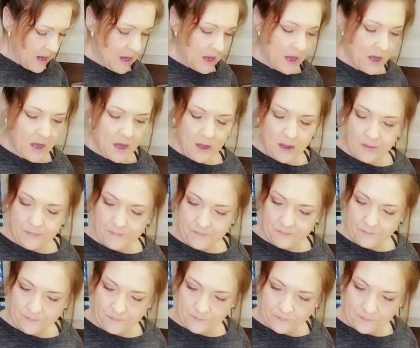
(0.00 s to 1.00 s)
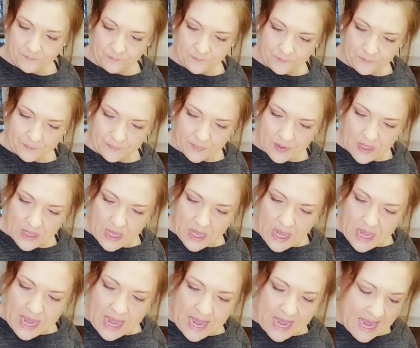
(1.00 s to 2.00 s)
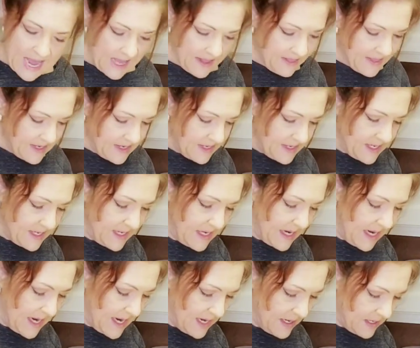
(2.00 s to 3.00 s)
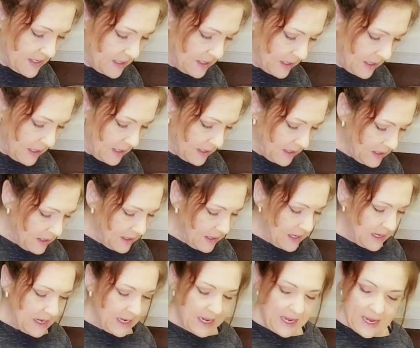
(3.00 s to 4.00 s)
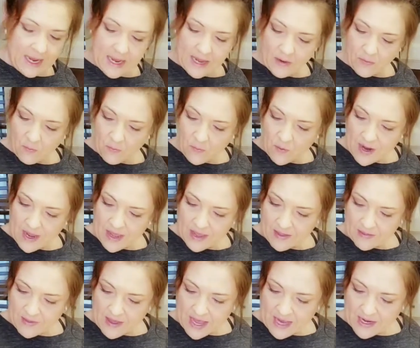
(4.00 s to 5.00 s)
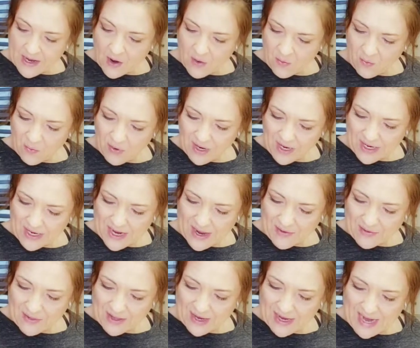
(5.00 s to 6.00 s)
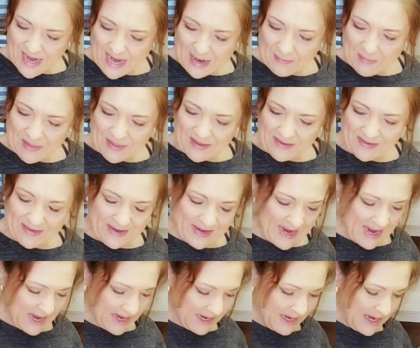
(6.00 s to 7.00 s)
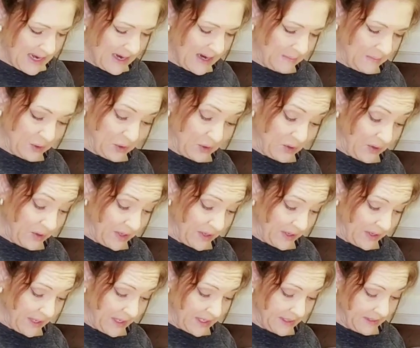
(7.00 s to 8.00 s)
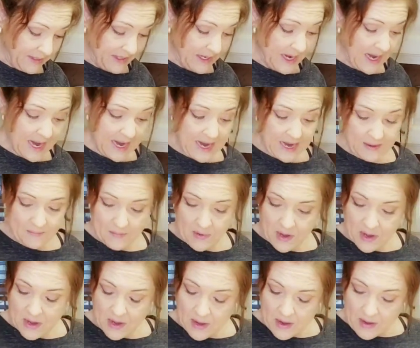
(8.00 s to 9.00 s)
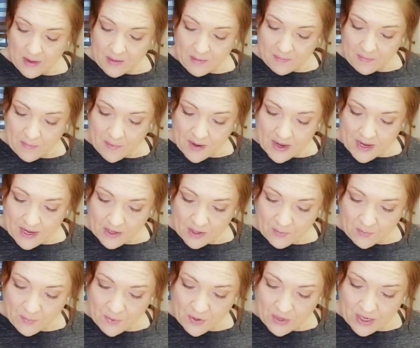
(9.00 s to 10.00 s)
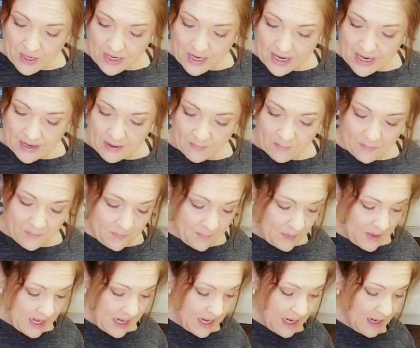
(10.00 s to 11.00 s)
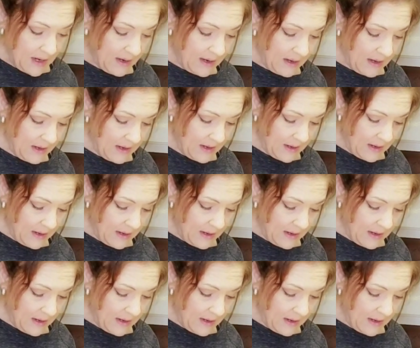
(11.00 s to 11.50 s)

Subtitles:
And then tint it with, I don't really know the name of this technique. I'm sure there is a name, but you put like pink